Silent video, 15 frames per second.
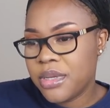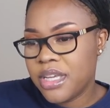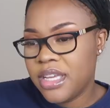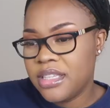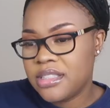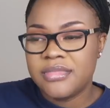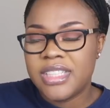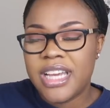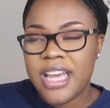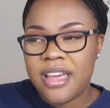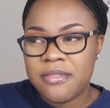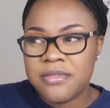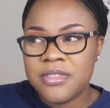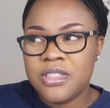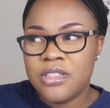but I
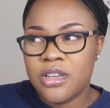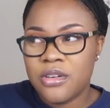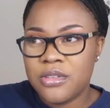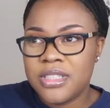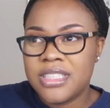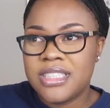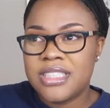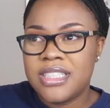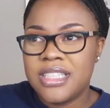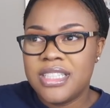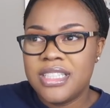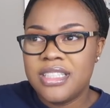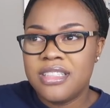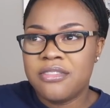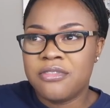have noticed
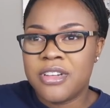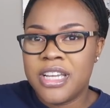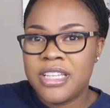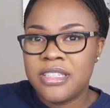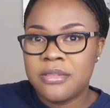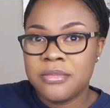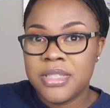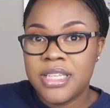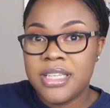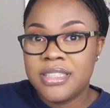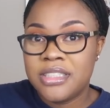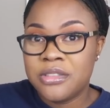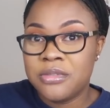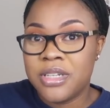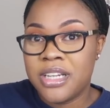it randomly
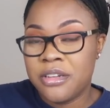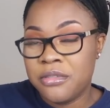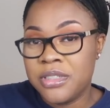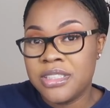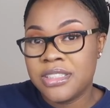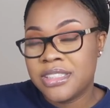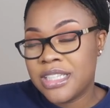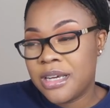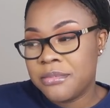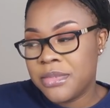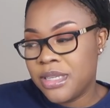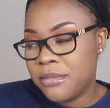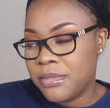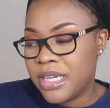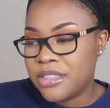to where it will stop
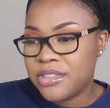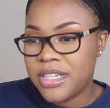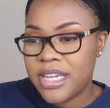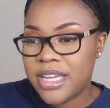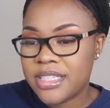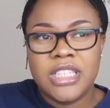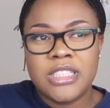me in my tracks.